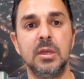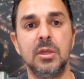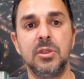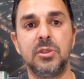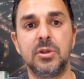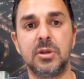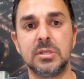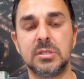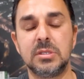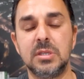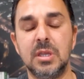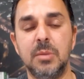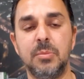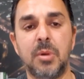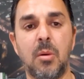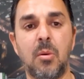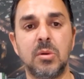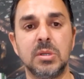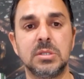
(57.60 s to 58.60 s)
Third
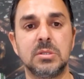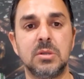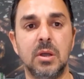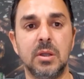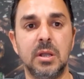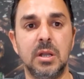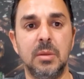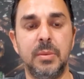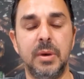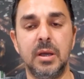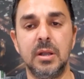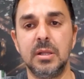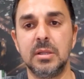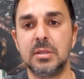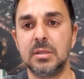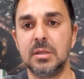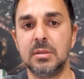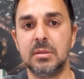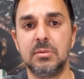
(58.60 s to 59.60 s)
step, I'm always talking about
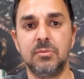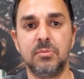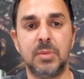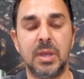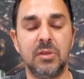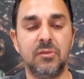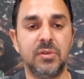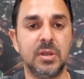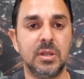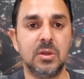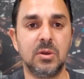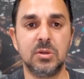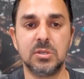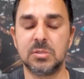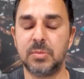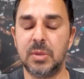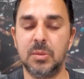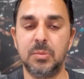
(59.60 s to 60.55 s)
it in my videos, my